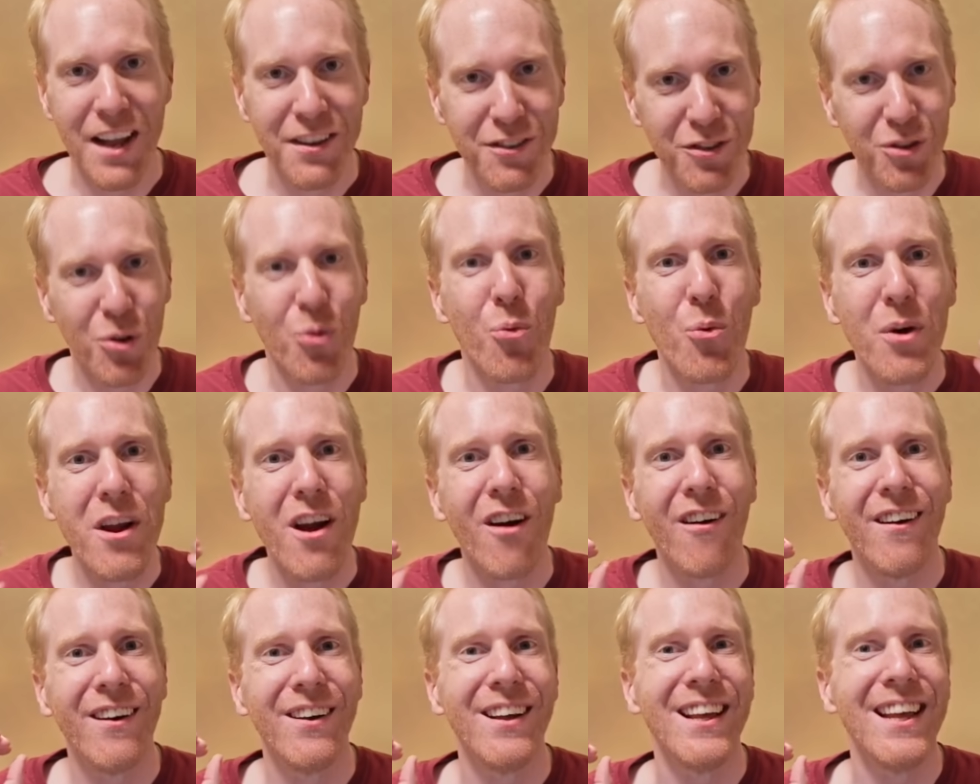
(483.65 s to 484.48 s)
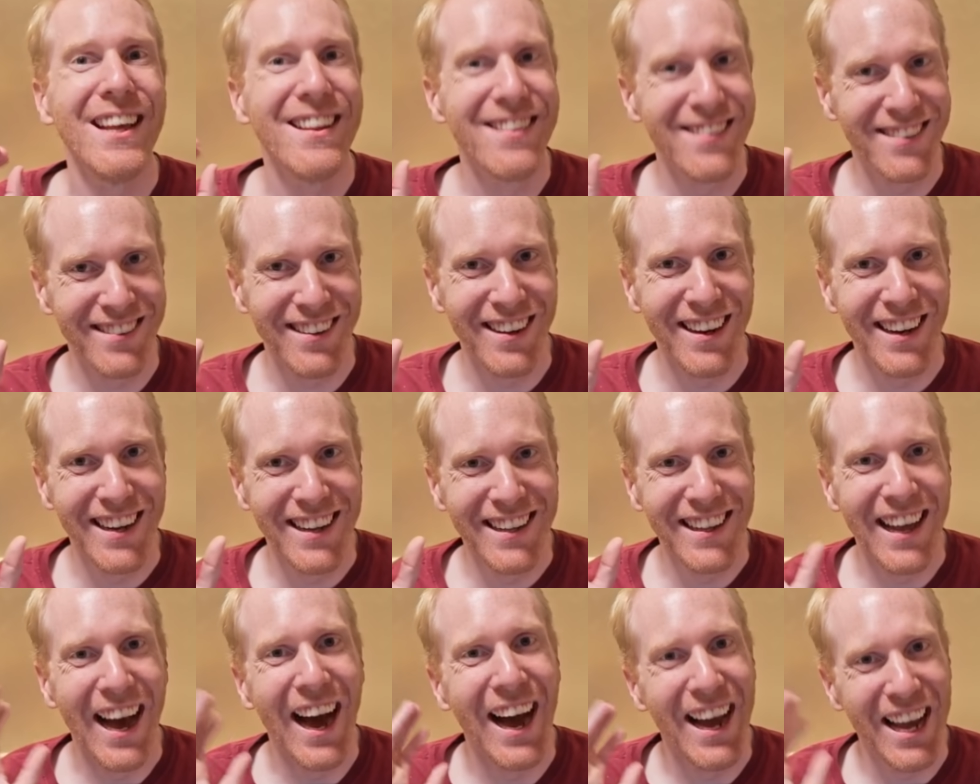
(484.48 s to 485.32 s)
And so we are
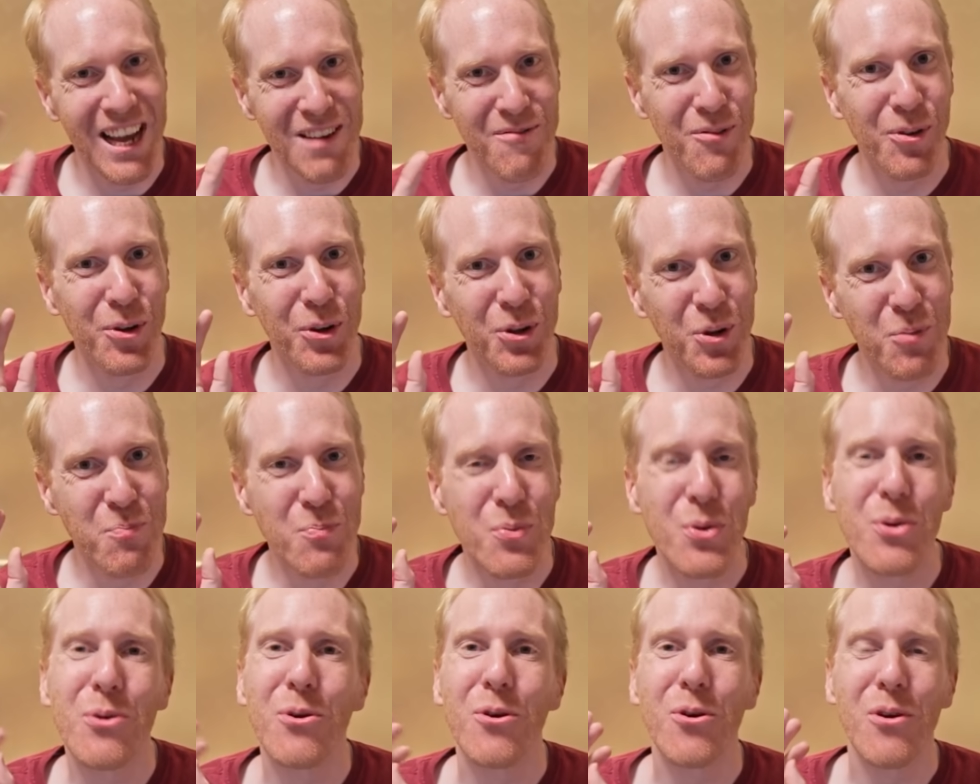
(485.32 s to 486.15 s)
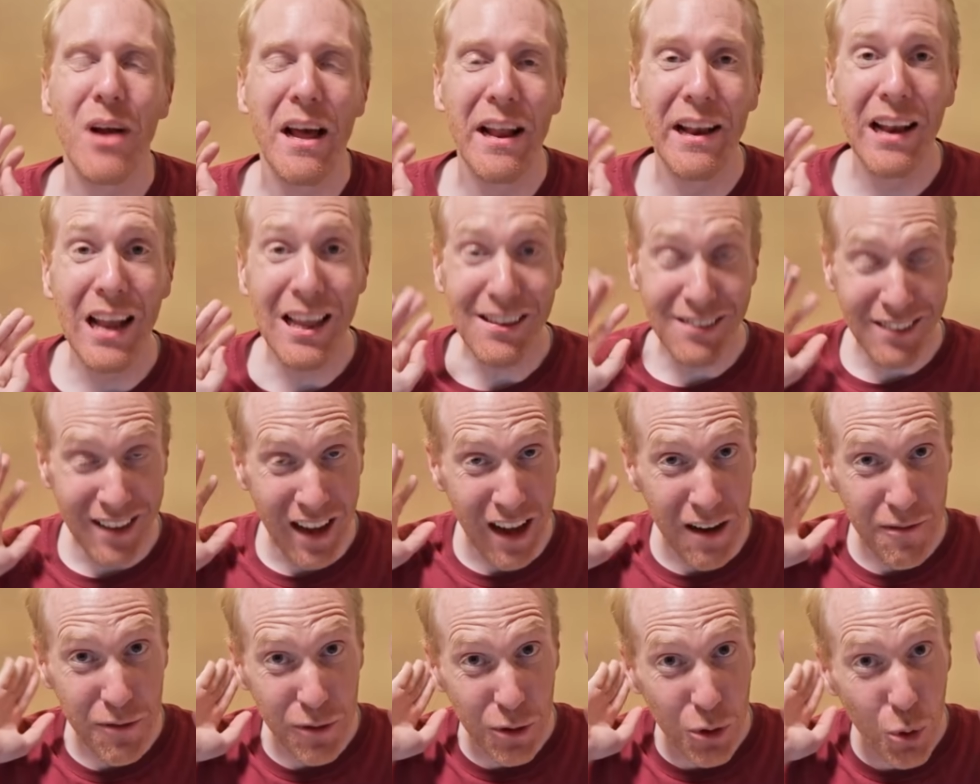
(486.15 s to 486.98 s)
inside, I am on the computer, and let's
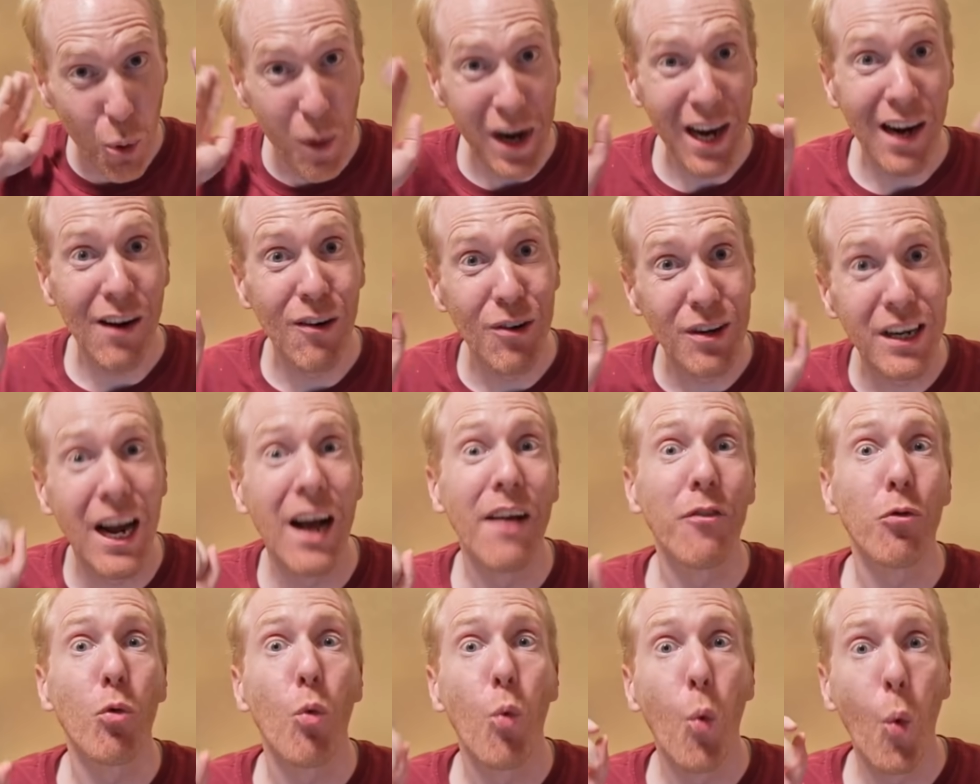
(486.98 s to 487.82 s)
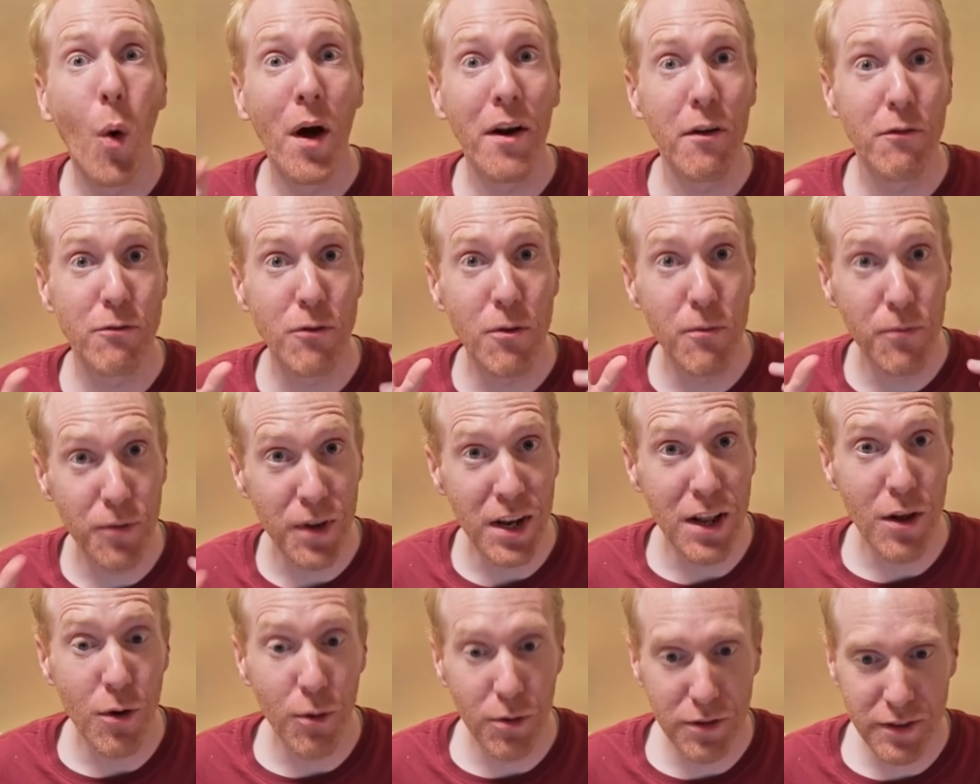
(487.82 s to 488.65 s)
have a quick look at one of the
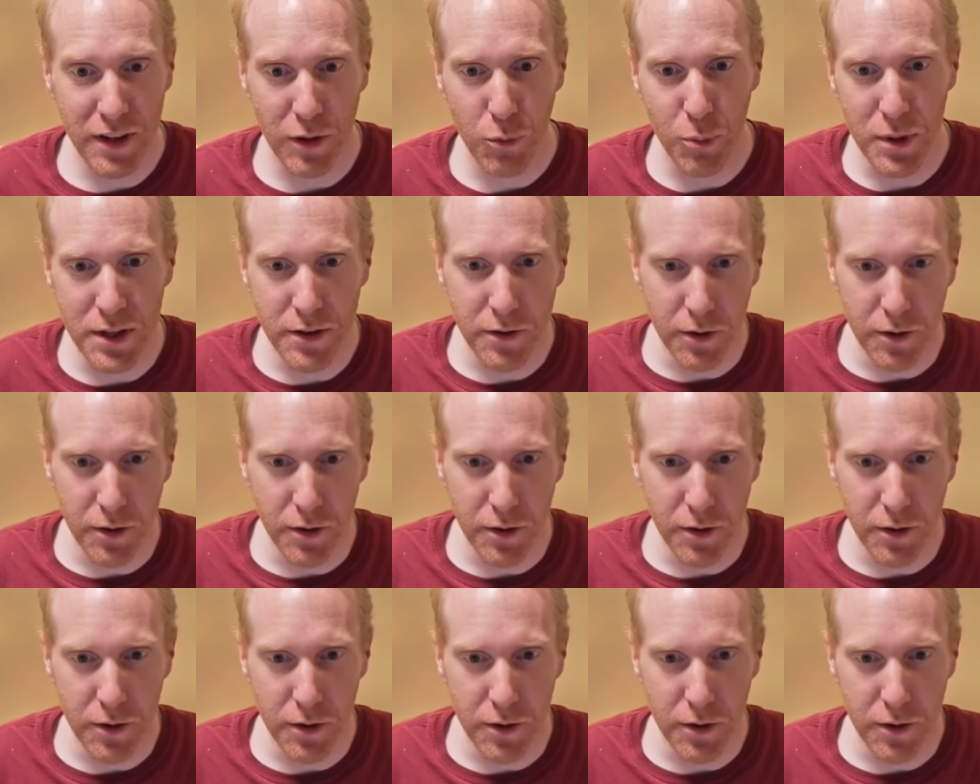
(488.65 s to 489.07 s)
videos that we